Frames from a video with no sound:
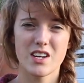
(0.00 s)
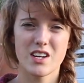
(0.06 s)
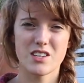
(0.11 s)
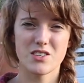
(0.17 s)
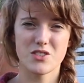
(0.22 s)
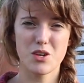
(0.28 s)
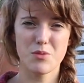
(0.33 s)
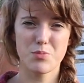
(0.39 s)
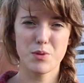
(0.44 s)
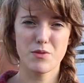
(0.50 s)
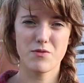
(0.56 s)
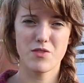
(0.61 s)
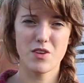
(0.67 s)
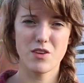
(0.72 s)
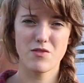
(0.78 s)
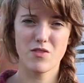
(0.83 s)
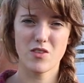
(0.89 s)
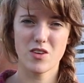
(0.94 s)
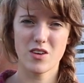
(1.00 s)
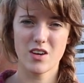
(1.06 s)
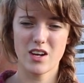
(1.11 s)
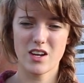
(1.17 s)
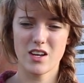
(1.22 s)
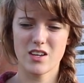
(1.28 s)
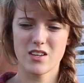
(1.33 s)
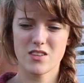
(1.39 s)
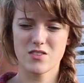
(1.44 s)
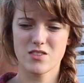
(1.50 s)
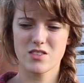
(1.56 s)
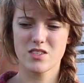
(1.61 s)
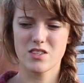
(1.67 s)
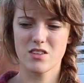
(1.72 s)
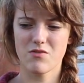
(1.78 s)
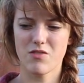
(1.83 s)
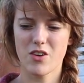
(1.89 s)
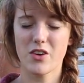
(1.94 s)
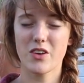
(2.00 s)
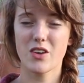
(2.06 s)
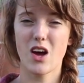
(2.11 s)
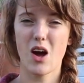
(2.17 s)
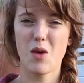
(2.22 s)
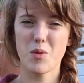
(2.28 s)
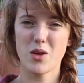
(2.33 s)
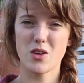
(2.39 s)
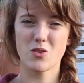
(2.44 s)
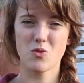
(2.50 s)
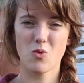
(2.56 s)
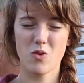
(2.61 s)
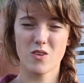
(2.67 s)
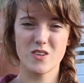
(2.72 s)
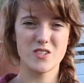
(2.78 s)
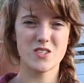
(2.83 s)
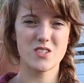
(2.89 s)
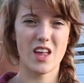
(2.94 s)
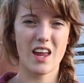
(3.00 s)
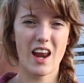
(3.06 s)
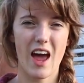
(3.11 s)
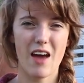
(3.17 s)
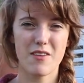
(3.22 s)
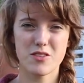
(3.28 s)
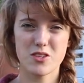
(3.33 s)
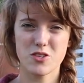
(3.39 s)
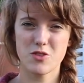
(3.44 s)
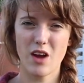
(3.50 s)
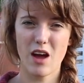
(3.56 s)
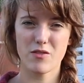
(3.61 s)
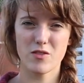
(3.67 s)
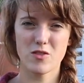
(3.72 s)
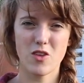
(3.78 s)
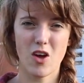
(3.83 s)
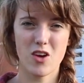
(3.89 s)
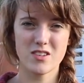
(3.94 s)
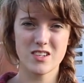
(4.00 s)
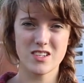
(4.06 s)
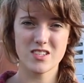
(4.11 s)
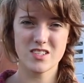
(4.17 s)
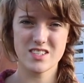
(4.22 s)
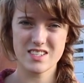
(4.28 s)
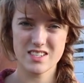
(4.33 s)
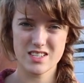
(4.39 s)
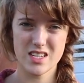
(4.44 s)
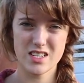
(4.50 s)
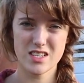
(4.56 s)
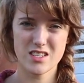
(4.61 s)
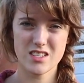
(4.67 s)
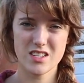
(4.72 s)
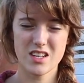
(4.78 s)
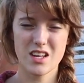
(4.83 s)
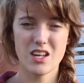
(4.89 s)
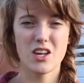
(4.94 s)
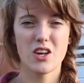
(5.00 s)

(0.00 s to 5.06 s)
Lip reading: And shipping fever is very common in horses that have to travel long distances.